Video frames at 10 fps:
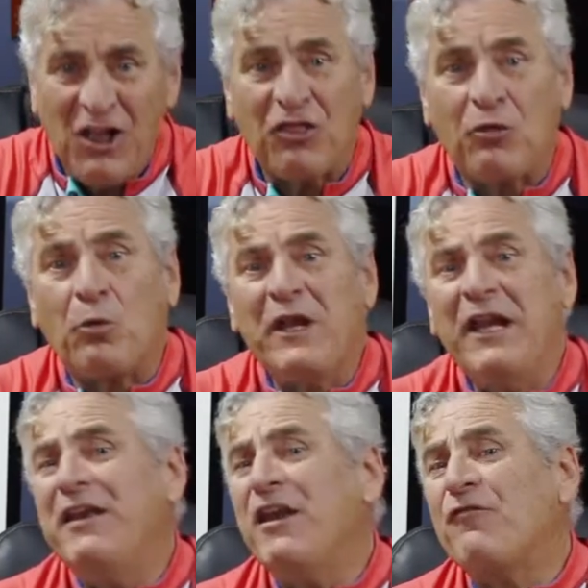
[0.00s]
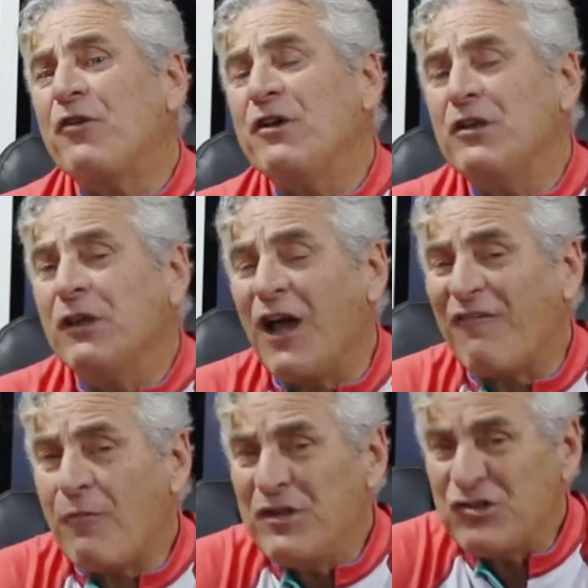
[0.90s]
3 different
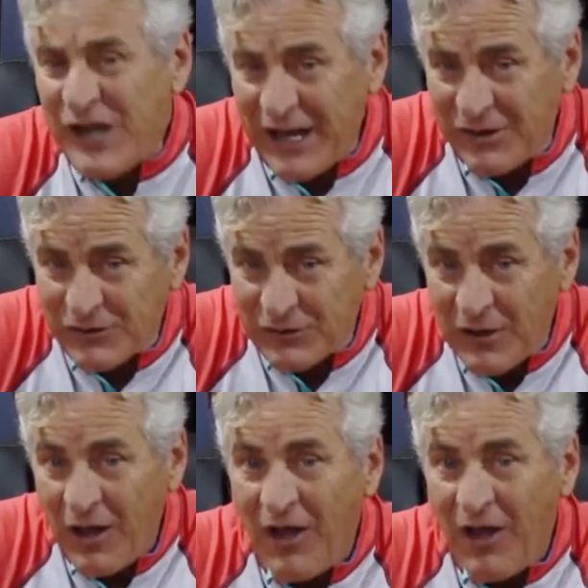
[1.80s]
government changes,